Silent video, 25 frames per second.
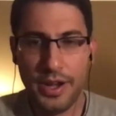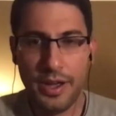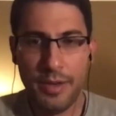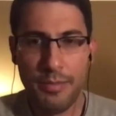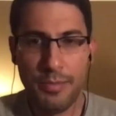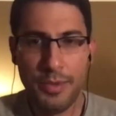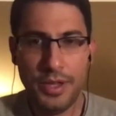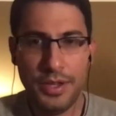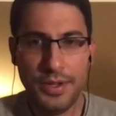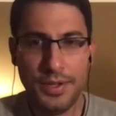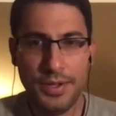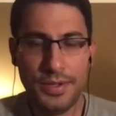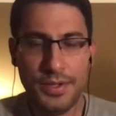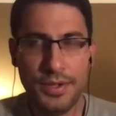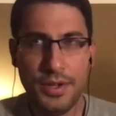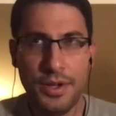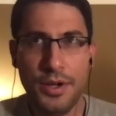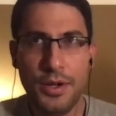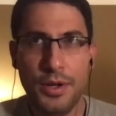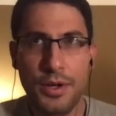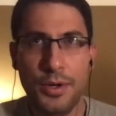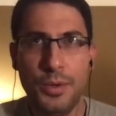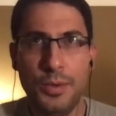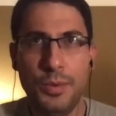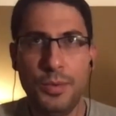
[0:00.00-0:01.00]
I mean,
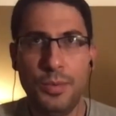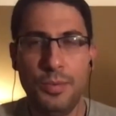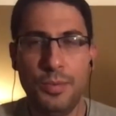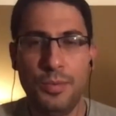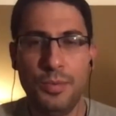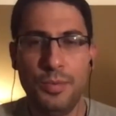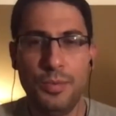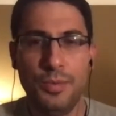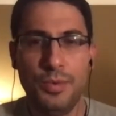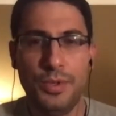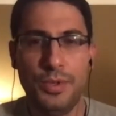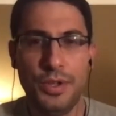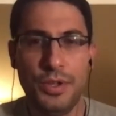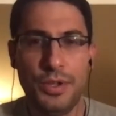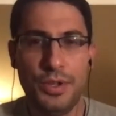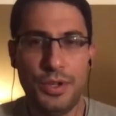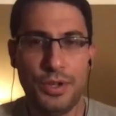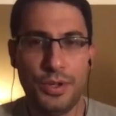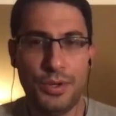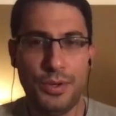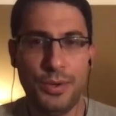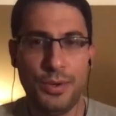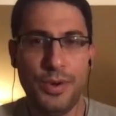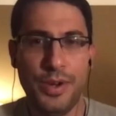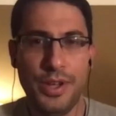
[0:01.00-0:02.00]
so
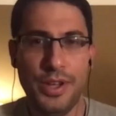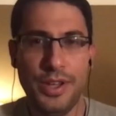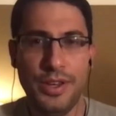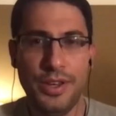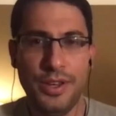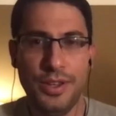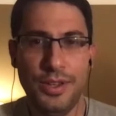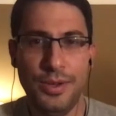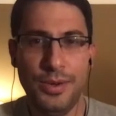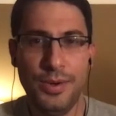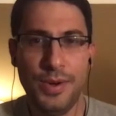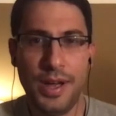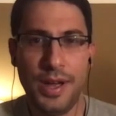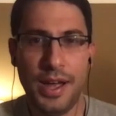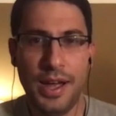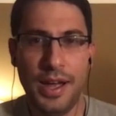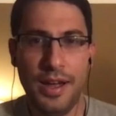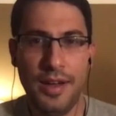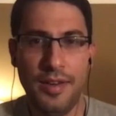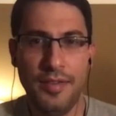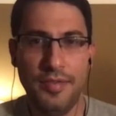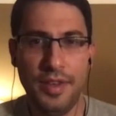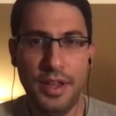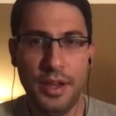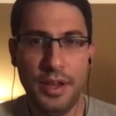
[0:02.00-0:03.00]
Detroit, you
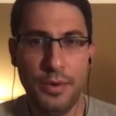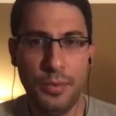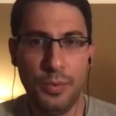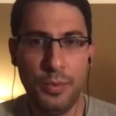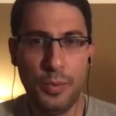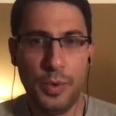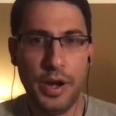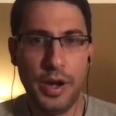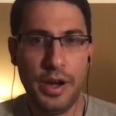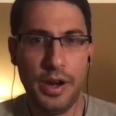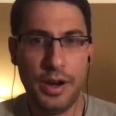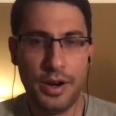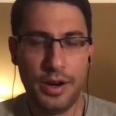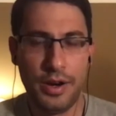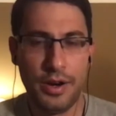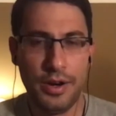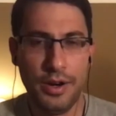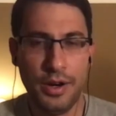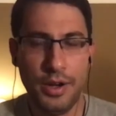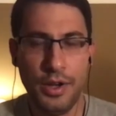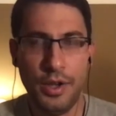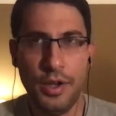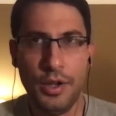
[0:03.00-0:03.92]
have a rare